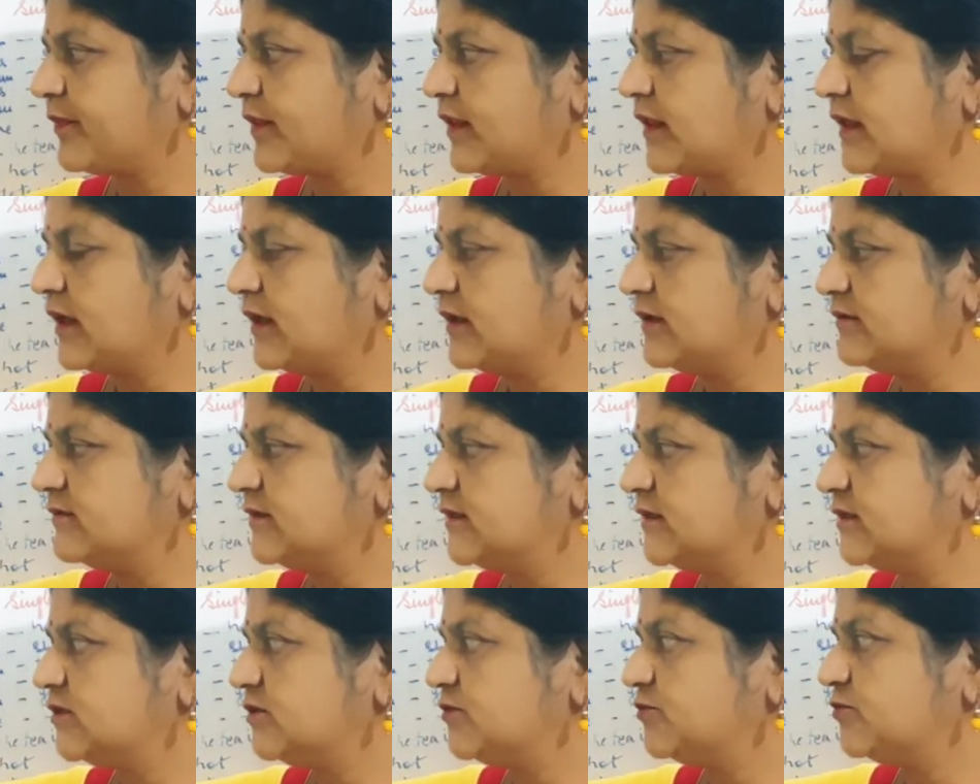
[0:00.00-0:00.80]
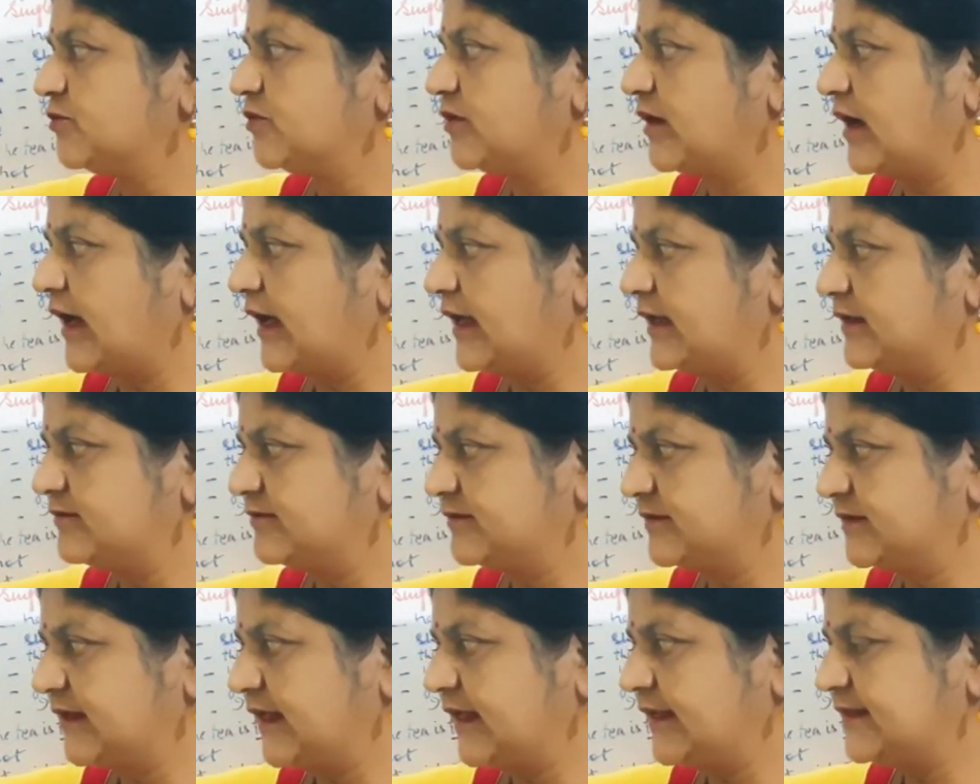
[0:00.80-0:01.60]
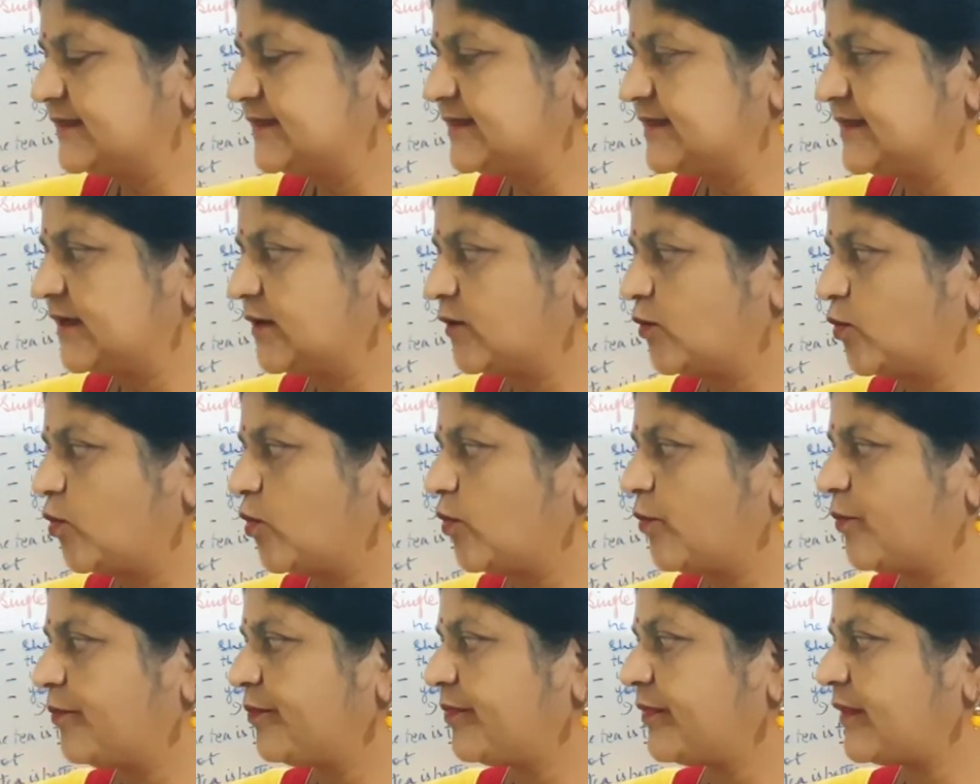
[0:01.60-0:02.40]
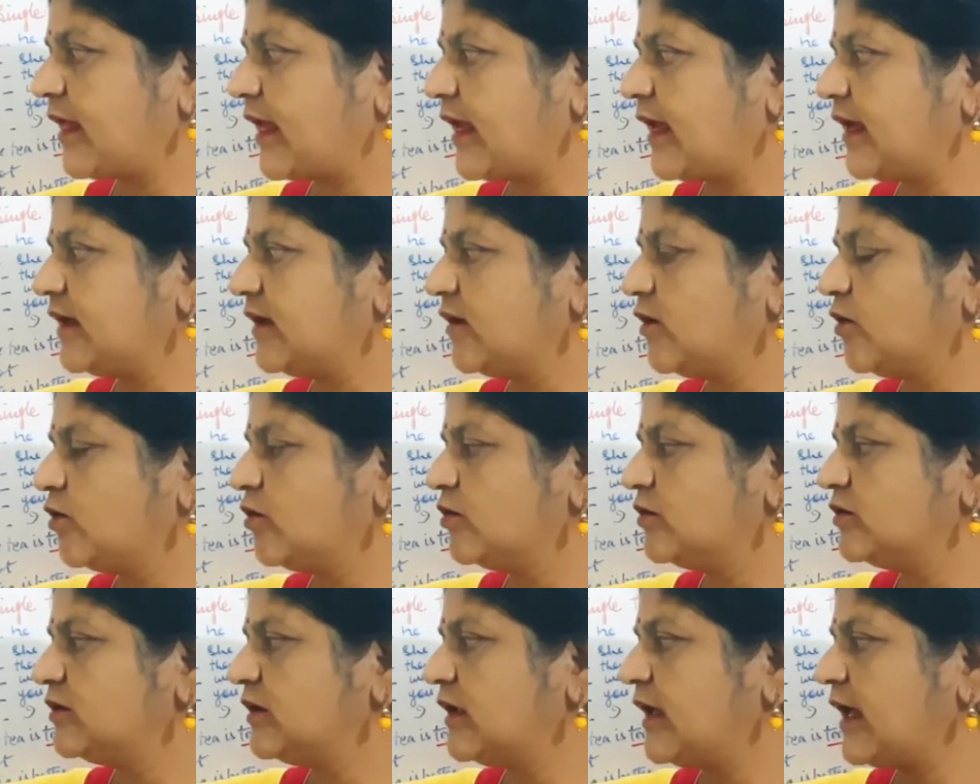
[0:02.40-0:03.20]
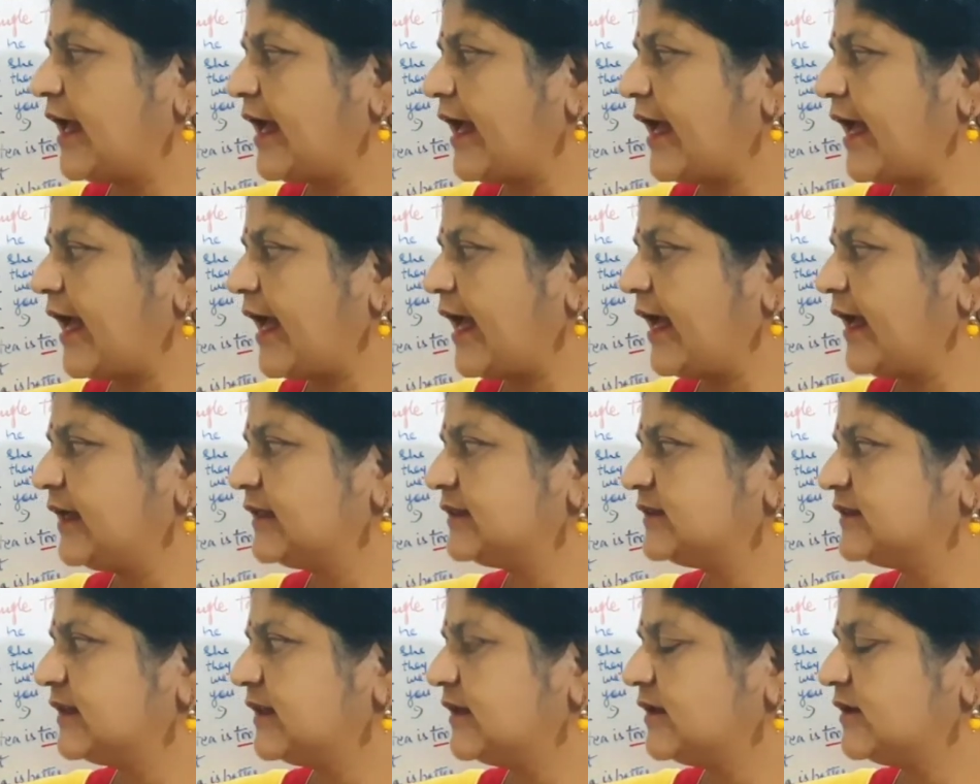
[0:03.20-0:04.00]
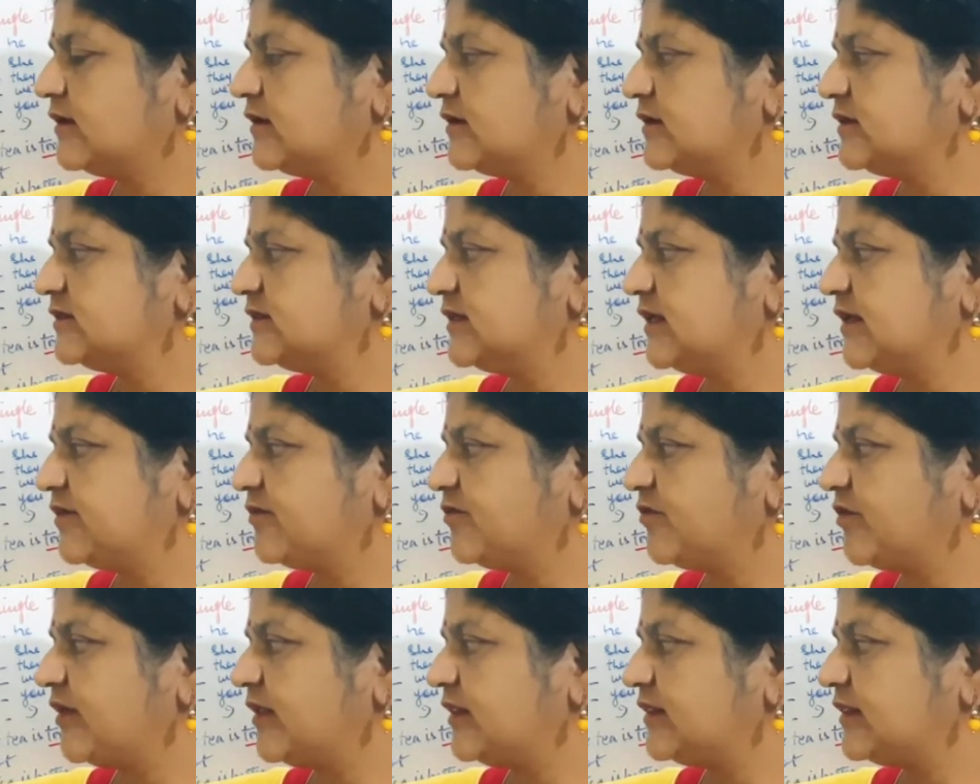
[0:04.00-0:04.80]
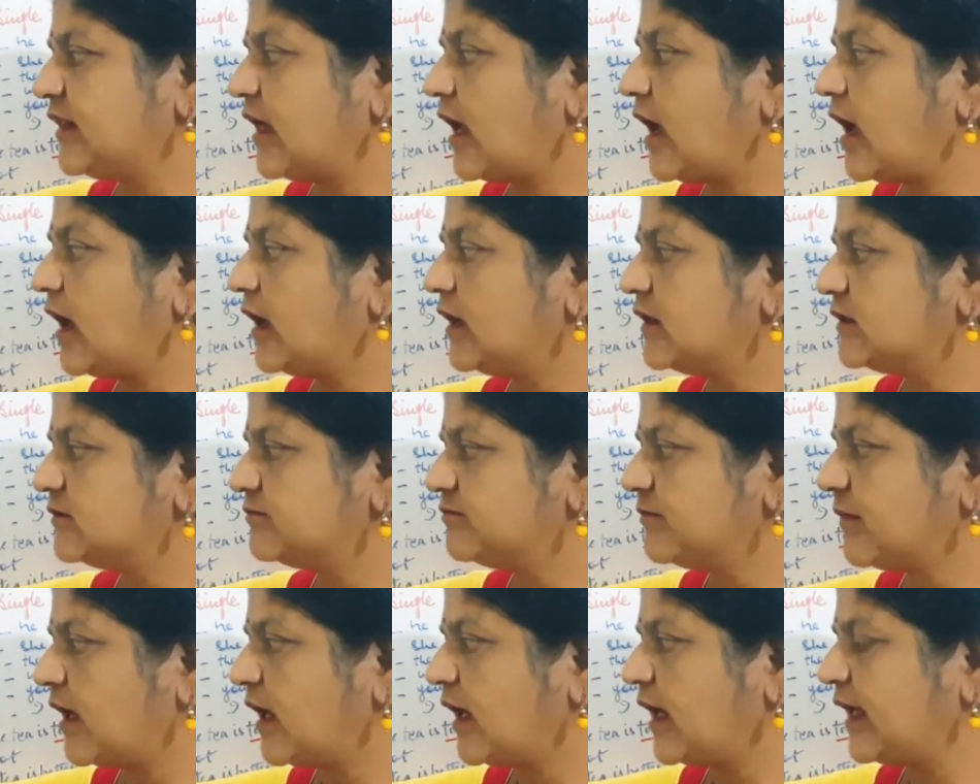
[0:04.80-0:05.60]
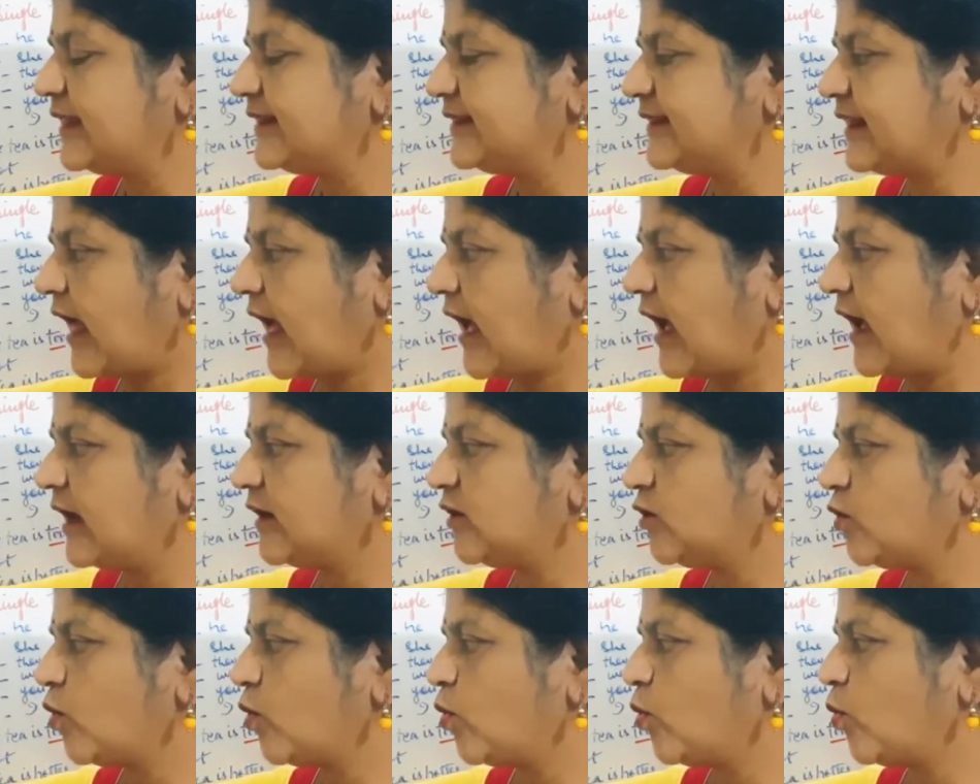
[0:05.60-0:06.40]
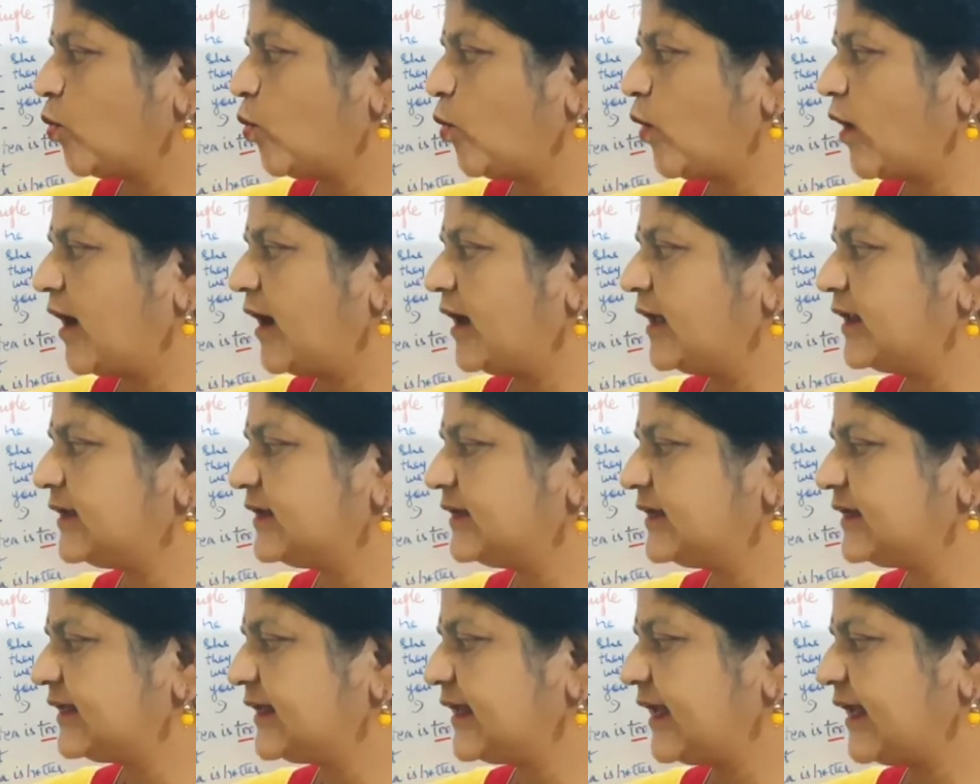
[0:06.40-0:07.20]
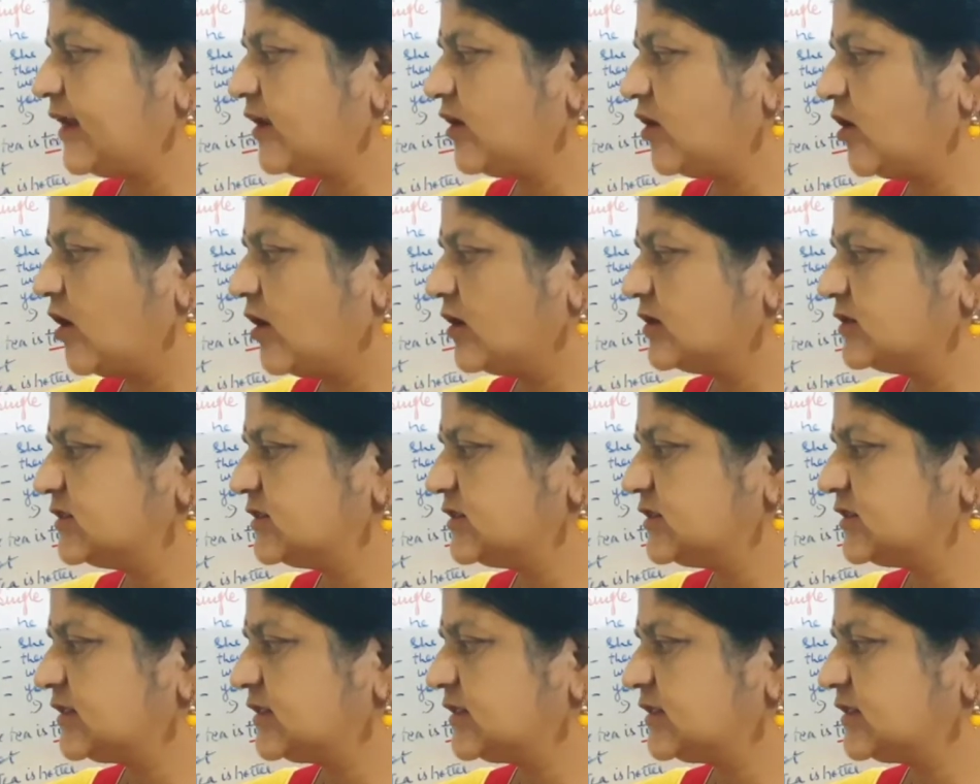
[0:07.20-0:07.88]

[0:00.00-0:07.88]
Then we remove the second to, T-O, and place it by that one cannot.